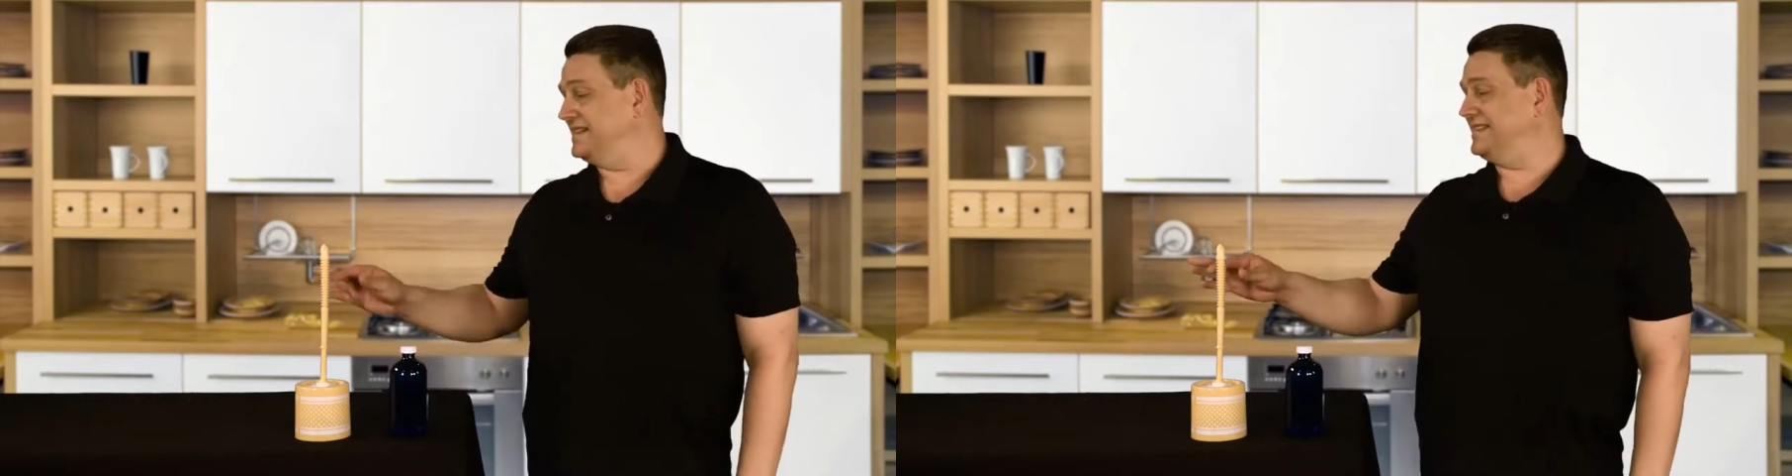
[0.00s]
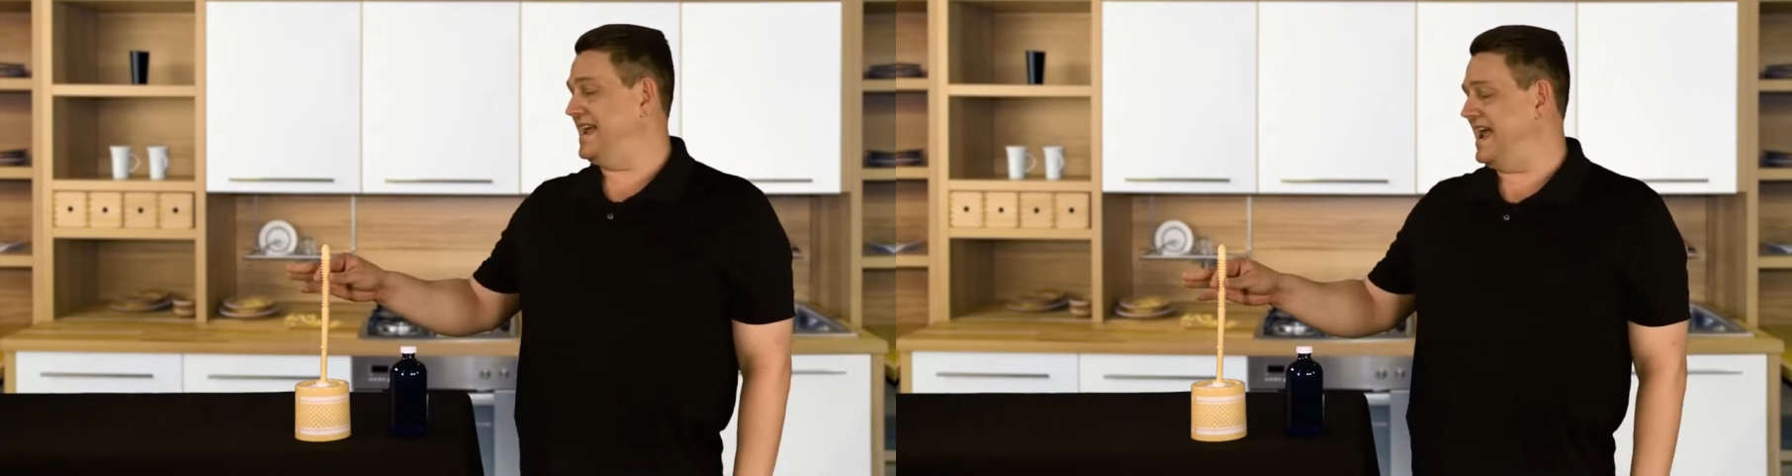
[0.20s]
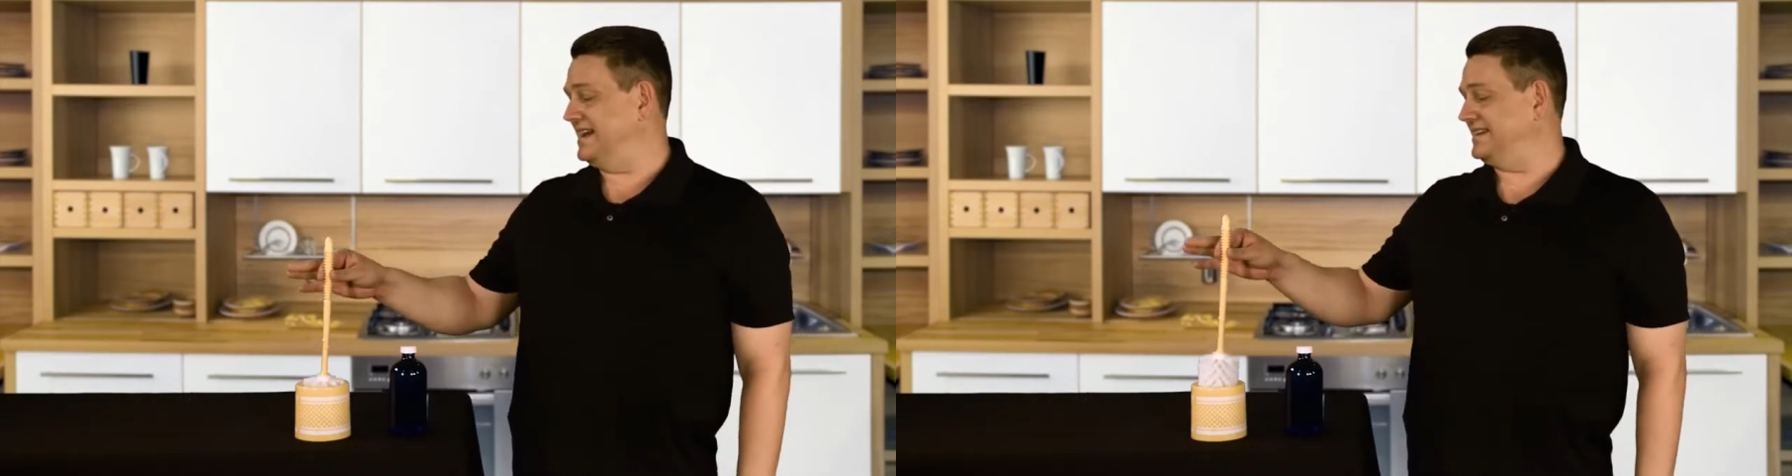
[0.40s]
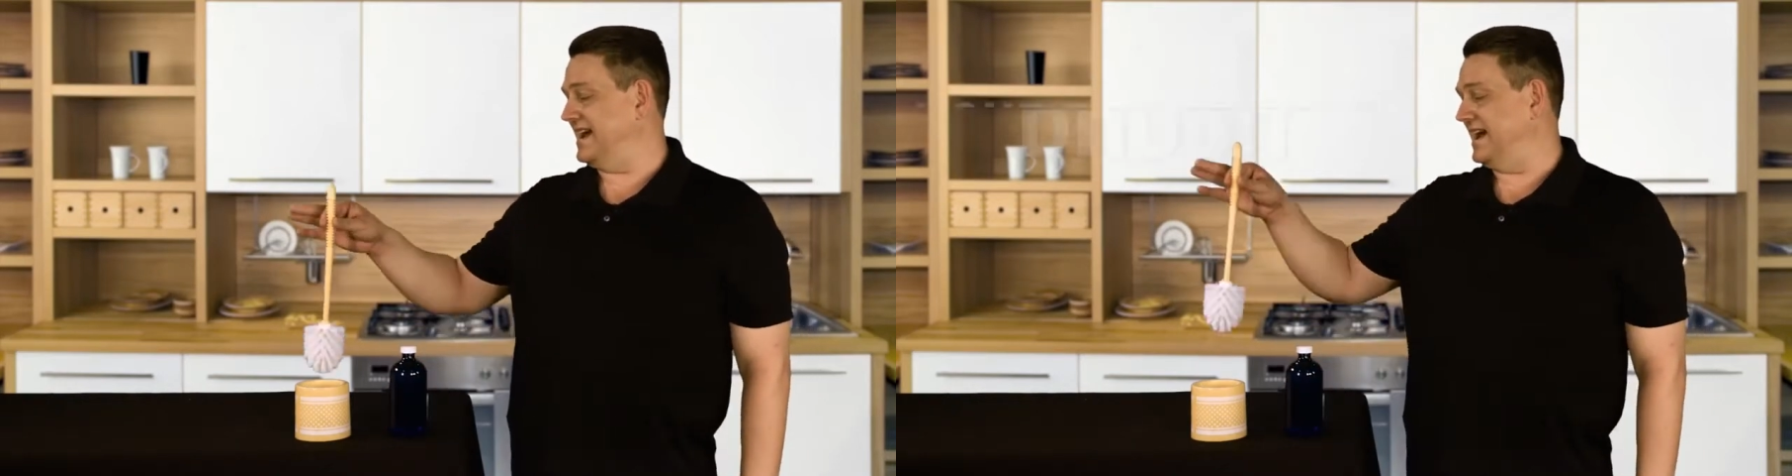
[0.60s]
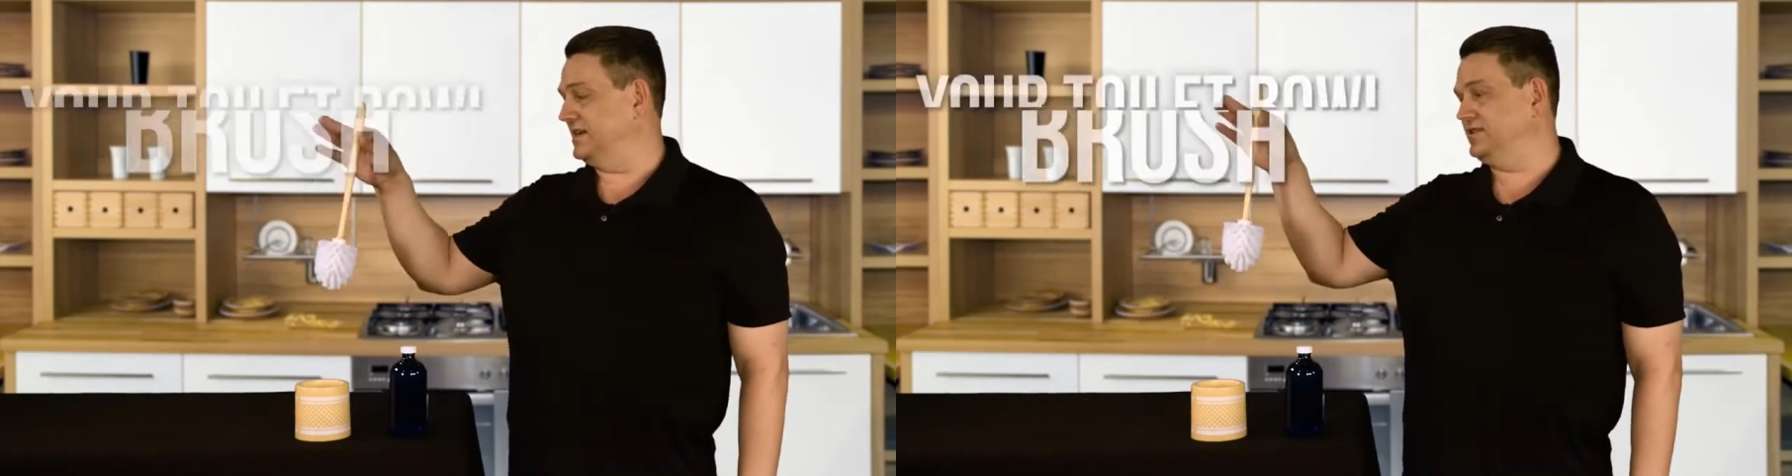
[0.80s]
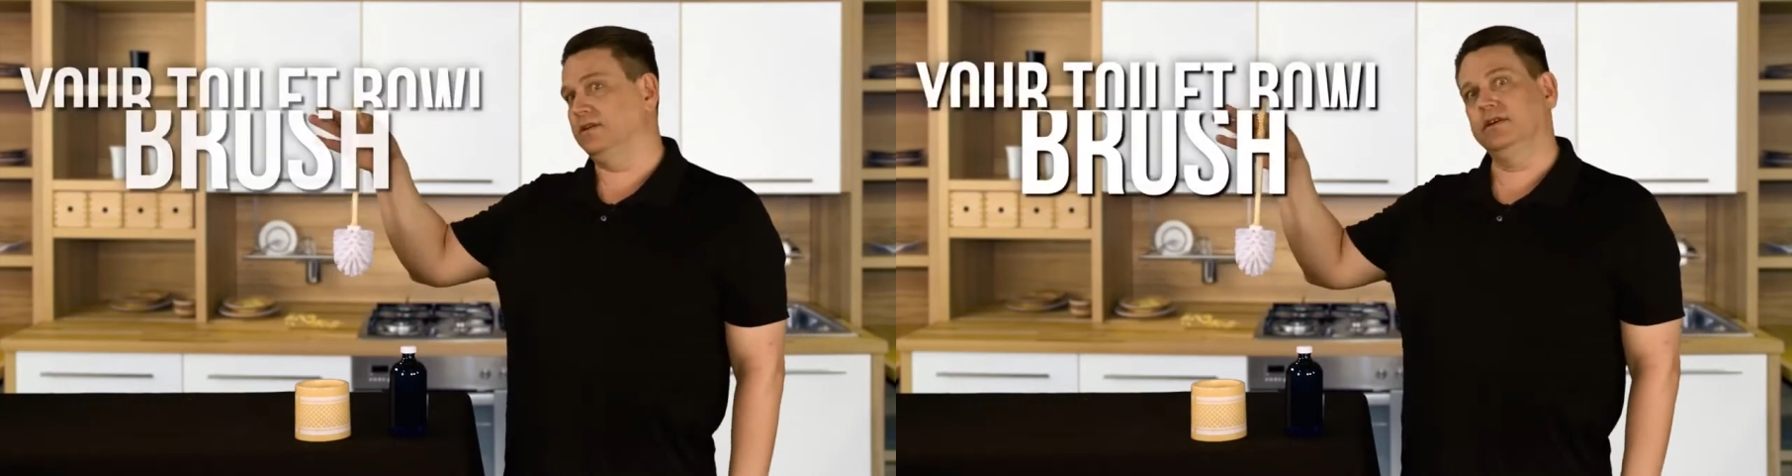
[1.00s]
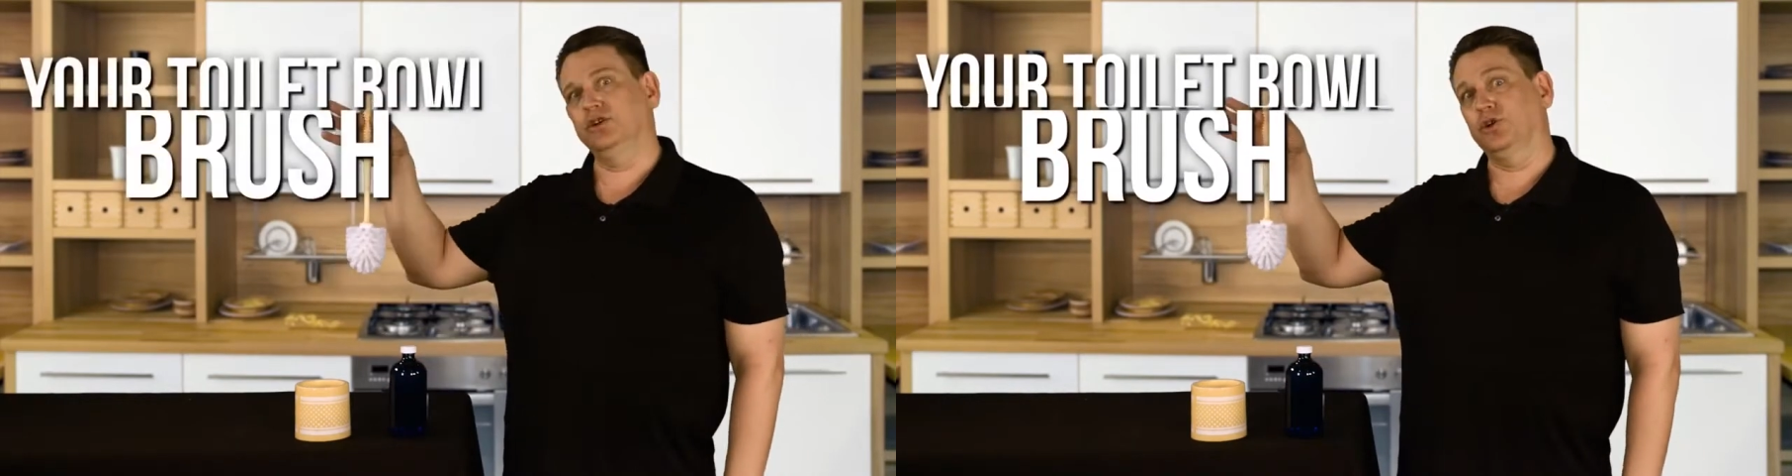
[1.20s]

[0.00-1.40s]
to sanitize